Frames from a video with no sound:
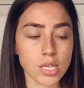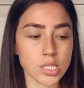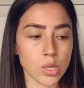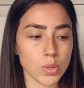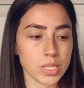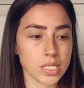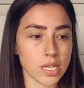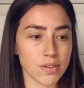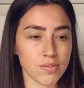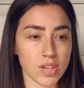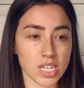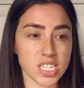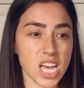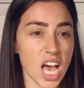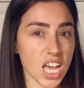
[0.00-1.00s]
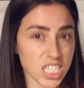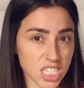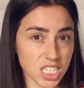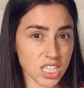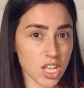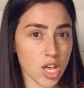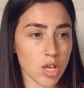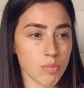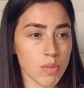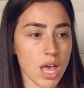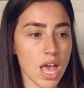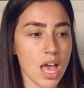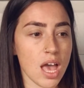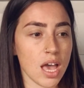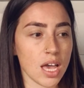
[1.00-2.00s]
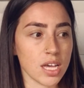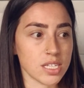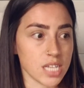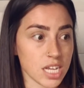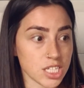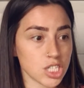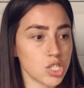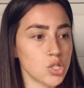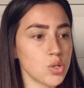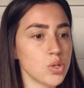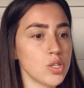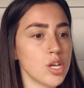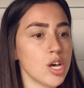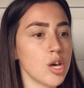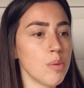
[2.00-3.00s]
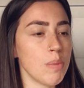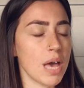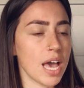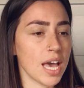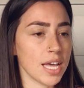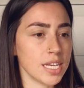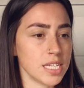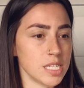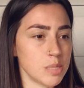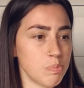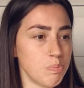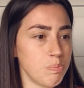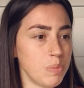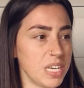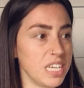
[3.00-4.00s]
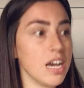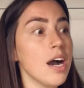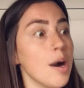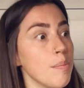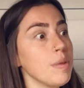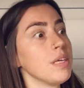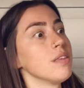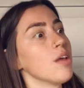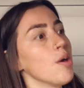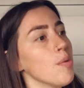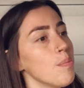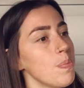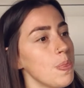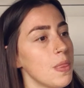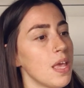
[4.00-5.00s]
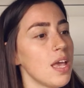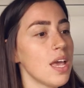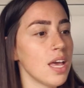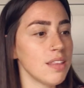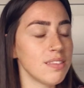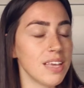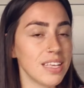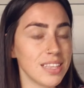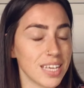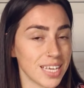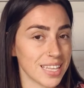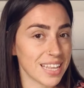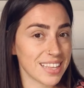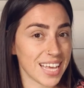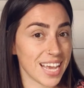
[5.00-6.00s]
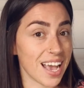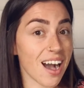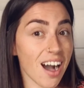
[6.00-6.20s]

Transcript: So instead of attaching to them and becoming them and thinking that they